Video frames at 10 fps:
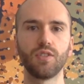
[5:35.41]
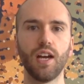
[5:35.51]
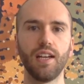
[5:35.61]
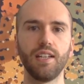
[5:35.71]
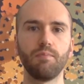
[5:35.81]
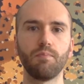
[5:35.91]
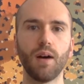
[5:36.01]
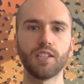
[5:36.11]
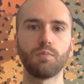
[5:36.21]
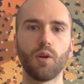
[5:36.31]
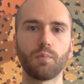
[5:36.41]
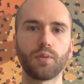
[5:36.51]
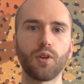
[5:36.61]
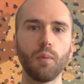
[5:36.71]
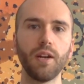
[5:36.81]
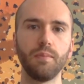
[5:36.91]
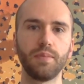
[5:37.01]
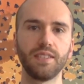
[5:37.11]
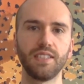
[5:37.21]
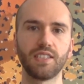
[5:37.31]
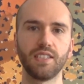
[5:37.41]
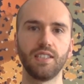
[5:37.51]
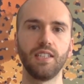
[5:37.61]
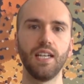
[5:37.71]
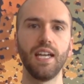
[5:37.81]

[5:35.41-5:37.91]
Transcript: a much more prominent position